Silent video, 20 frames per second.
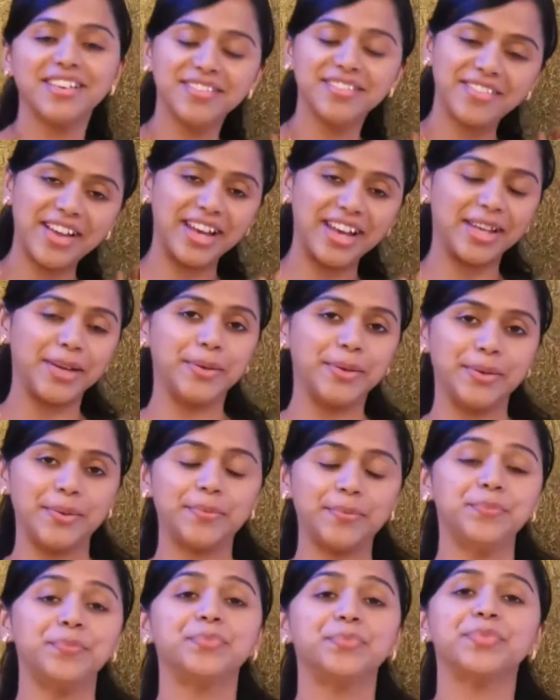Very good.
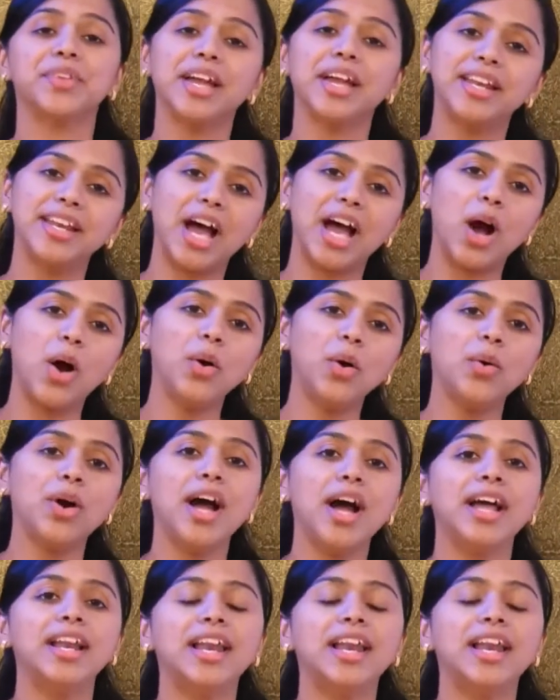Now